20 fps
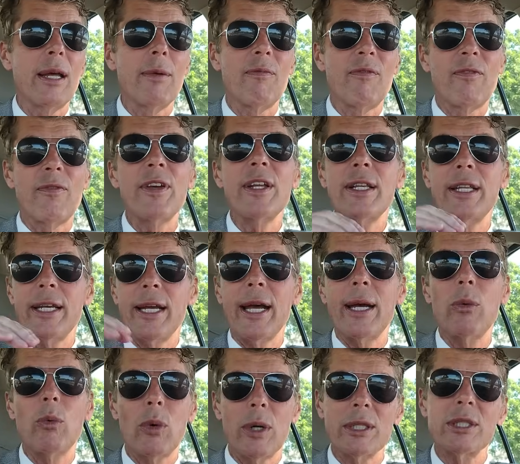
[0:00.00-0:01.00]
And
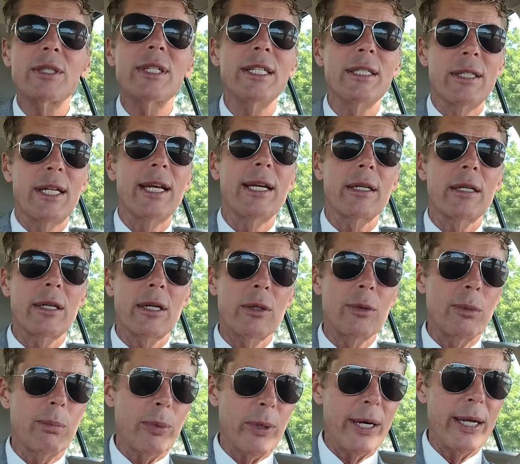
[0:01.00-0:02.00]
58 was the
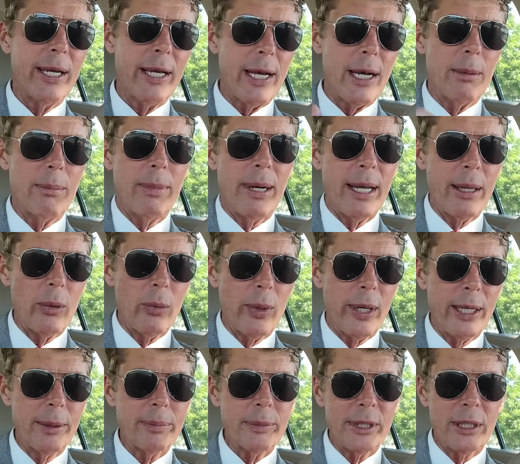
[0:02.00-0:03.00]
technical breakout, by the
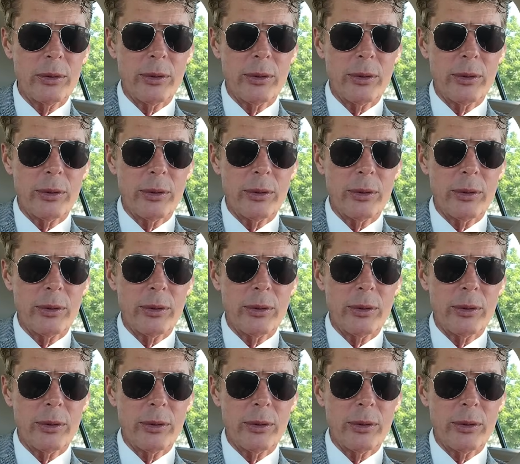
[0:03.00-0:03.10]
way.